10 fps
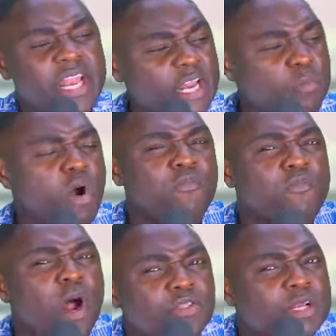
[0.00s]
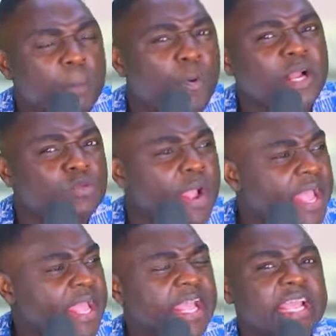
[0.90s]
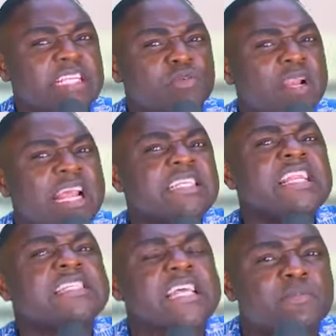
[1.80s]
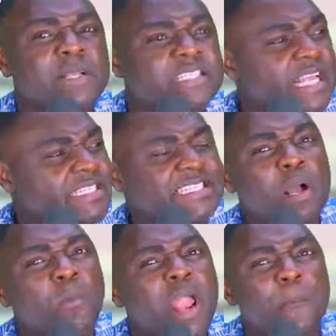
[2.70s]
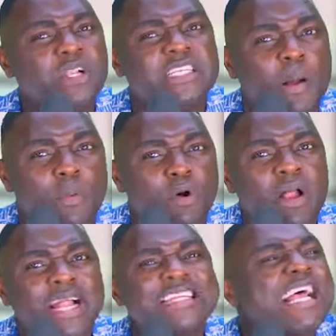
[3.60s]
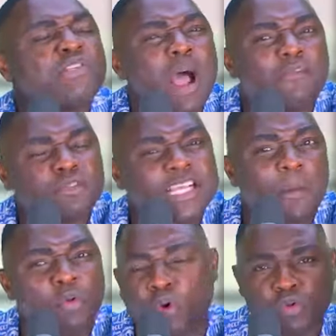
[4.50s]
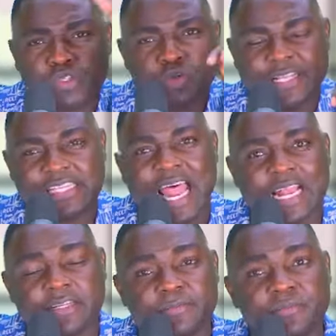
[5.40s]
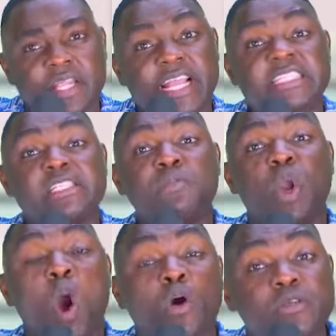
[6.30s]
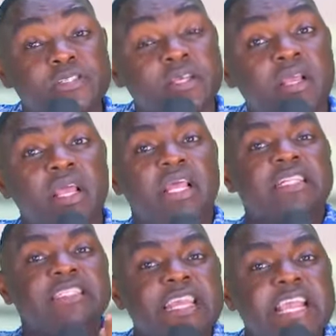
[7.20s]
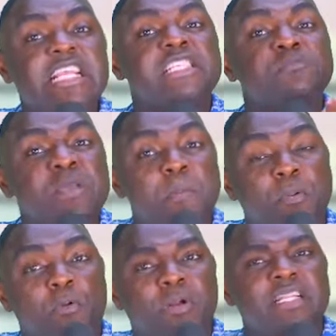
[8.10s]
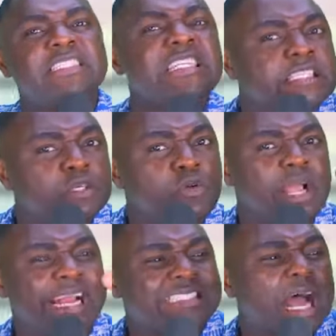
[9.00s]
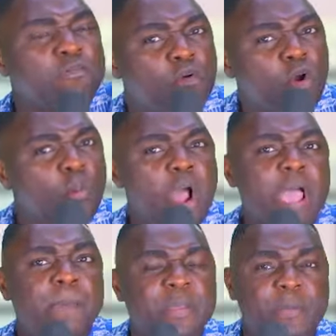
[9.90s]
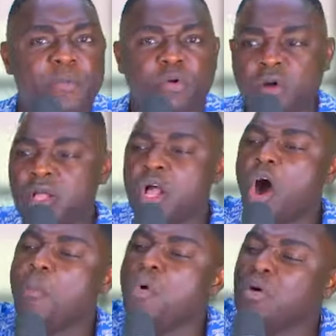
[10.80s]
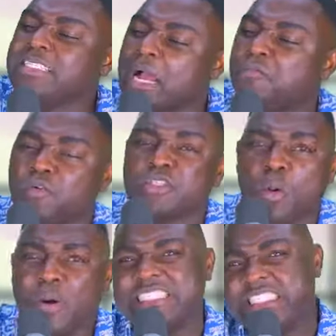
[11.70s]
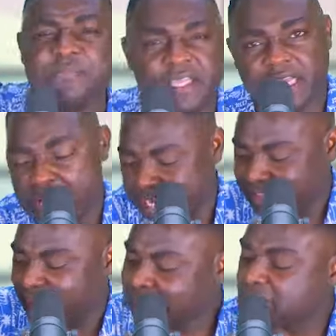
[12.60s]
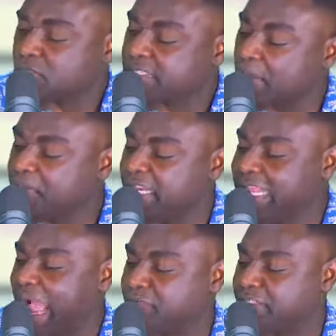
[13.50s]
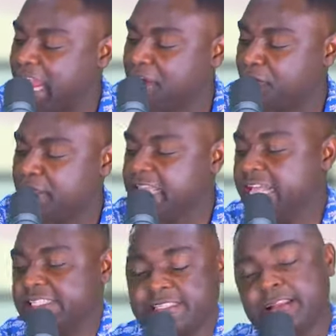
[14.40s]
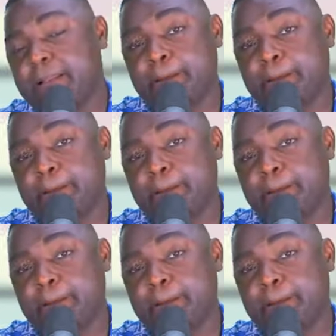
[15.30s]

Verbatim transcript: Nibuofua to the point where he's releasing a statement says Samuel Abujinapo does not have to come close to his land. It is because these people, Titru and Tafo no more MPP muno, Omuhun Tafo so Jimmy, and that is something they have done for years.